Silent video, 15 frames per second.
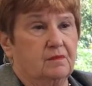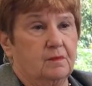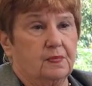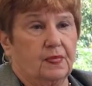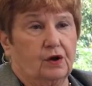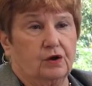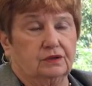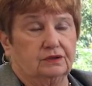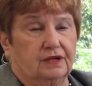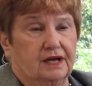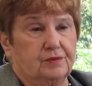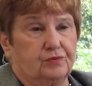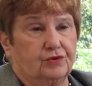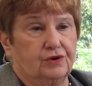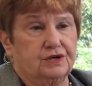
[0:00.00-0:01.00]
Our
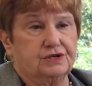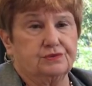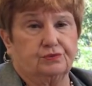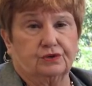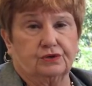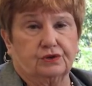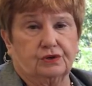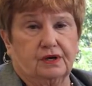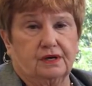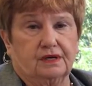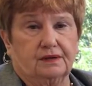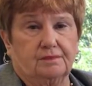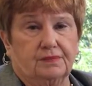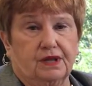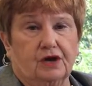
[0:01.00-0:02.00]
libraries were
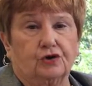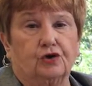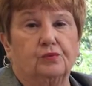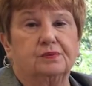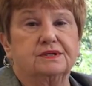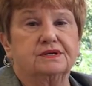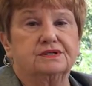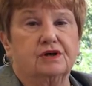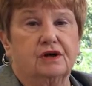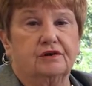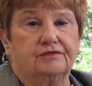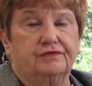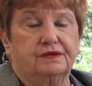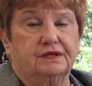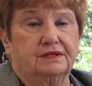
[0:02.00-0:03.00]
not open as
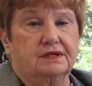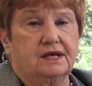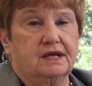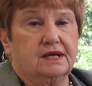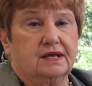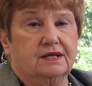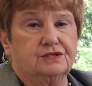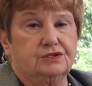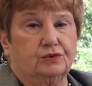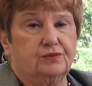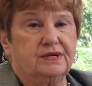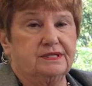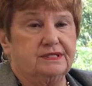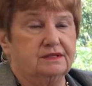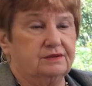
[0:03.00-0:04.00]
often. So we
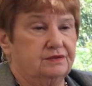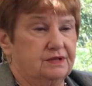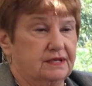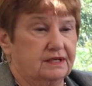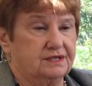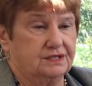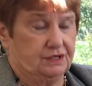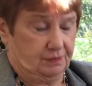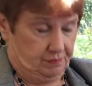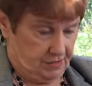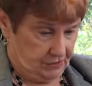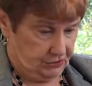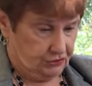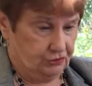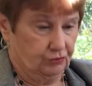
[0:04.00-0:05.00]
did things to make
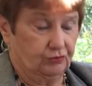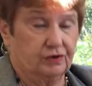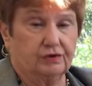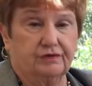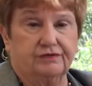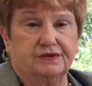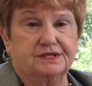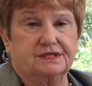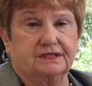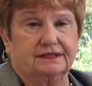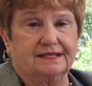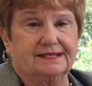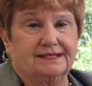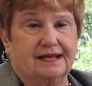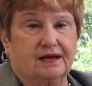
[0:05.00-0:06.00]
sure we were fiscally
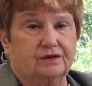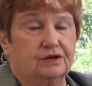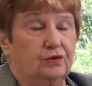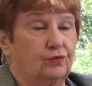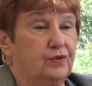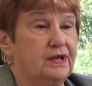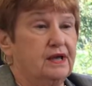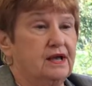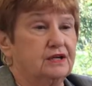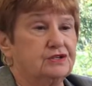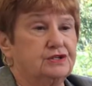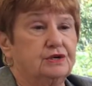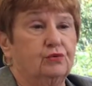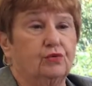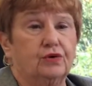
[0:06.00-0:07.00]
sound, and we
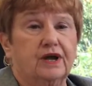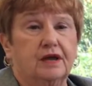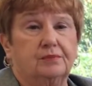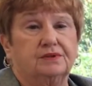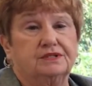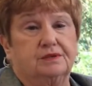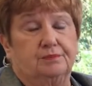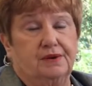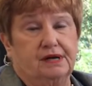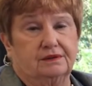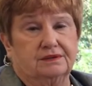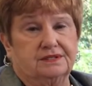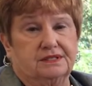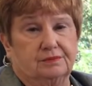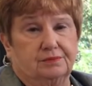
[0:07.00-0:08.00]
actually were able to
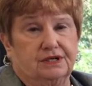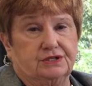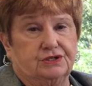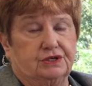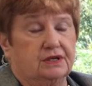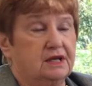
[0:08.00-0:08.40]
balance the budget.